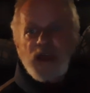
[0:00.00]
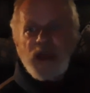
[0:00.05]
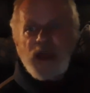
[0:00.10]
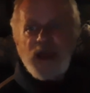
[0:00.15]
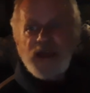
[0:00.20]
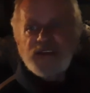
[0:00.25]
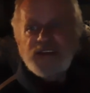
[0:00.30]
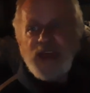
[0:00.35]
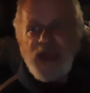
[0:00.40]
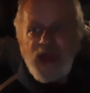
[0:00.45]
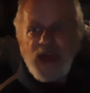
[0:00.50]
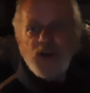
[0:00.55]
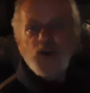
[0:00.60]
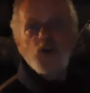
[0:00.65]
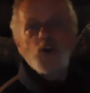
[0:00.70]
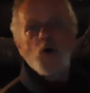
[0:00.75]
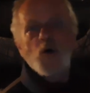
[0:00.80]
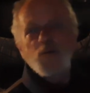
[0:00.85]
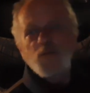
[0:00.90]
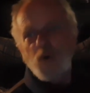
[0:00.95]
has had
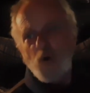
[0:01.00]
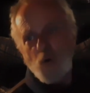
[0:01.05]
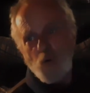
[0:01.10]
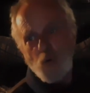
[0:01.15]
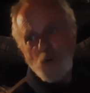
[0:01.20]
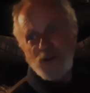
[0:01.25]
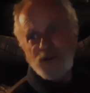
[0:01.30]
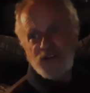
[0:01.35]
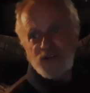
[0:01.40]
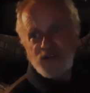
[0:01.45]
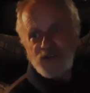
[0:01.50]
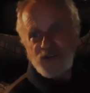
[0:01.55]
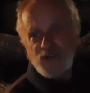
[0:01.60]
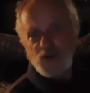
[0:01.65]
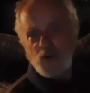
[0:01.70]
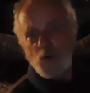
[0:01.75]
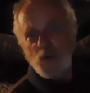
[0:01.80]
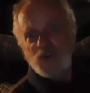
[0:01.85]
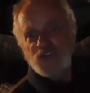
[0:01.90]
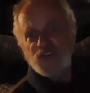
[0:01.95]
no poet,
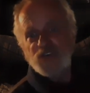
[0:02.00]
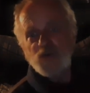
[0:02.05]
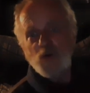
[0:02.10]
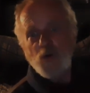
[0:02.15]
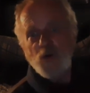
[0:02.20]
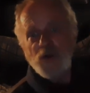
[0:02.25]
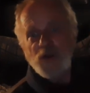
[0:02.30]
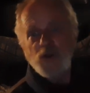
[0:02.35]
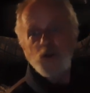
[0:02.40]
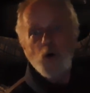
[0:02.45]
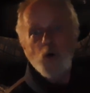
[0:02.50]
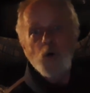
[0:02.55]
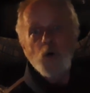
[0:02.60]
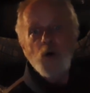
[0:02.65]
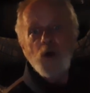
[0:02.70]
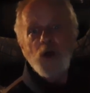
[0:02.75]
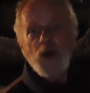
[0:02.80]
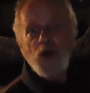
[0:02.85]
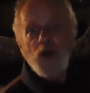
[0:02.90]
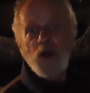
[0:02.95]
no historian, no
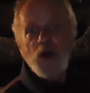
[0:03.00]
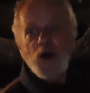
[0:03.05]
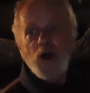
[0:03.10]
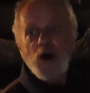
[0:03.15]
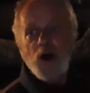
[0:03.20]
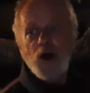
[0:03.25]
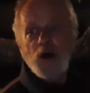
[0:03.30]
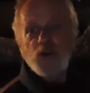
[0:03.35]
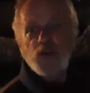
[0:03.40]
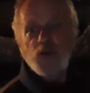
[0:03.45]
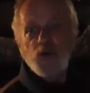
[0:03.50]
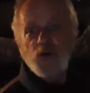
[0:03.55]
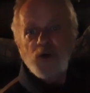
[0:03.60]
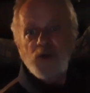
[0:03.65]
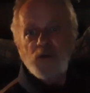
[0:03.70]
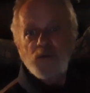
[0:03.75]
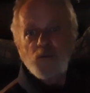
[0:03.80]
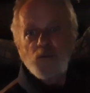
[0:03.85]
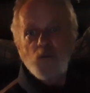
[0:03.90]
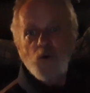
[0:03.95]
uh, to
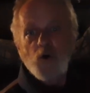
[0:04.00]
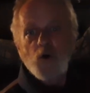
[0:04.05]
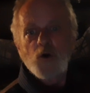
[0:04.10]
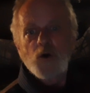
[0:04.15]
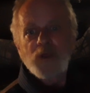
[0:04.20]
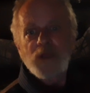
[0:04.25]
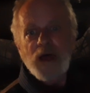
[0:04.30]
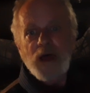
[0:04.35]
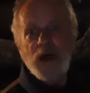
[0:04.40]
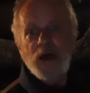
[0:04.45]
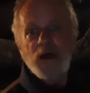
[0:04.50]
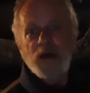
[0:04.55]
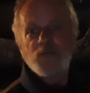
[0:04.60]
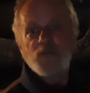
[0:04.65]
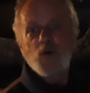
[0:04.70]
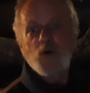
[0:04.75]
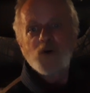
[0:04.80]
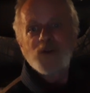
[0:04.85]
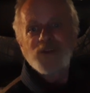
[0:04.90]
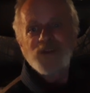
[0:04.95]

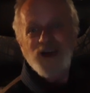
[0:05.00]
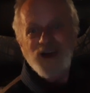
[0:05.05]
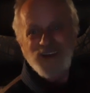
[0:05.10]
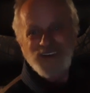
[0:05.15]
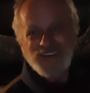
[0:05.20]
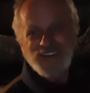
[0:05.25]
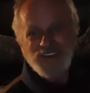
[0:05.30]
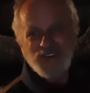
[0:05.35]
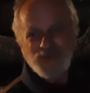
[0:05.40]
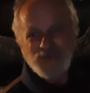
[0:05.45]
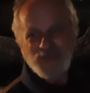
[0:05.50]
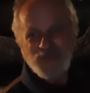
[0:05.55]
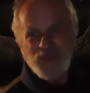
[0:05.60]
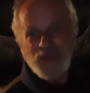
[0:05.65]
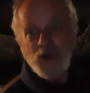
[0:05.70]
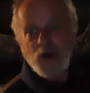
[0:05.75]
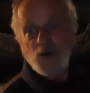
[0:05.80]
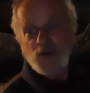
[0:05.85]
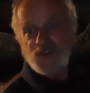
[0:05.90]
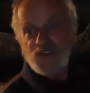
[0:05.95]
immortalize him.
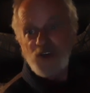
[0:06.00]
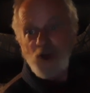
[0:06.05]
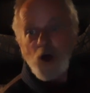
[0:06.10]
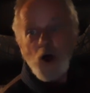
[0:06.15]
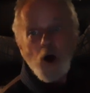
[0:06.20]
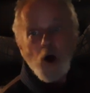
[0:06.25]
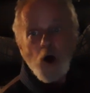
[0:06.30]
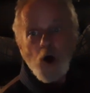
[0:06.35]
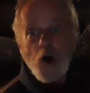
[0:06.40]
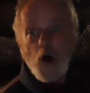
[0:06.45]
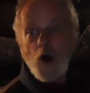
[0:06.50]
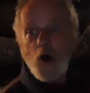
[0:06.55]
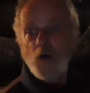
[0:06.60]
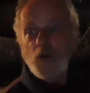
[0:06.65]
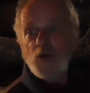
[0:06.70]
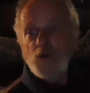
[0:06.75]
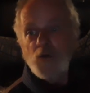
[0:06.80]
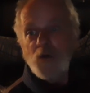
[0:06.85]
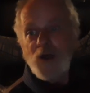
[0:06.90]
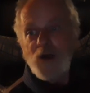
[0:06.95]
Else, all
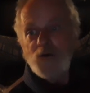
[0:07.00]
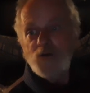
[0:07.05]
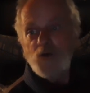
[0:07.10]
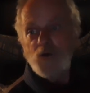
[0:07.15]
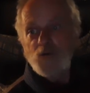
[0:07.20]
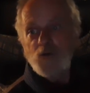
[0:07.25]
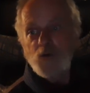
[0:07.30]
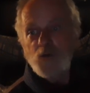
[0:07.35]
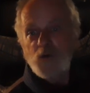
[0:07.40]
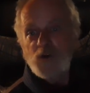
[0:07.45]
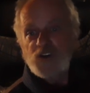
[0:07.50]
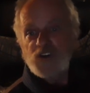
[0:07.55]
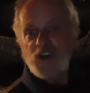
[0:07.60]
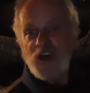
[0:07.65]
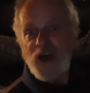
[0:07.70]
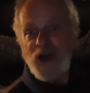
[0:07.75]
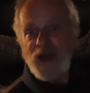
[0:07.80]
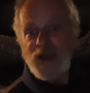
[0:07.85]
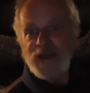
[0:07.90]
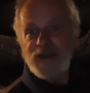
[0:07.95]
the ground over which
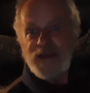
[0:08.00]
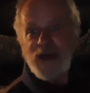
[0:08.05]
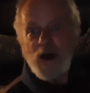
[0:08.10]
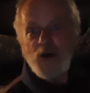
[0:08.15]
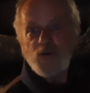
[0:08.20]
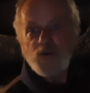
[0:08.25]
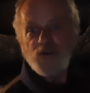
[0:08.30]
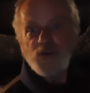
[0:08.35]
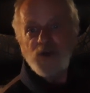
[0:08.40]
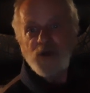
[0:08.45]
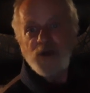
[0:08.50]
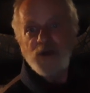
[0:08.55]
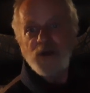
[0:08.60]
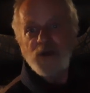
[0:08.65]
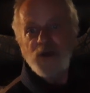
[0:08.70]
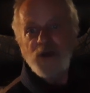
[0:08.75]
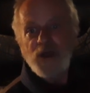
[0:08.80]
I now tread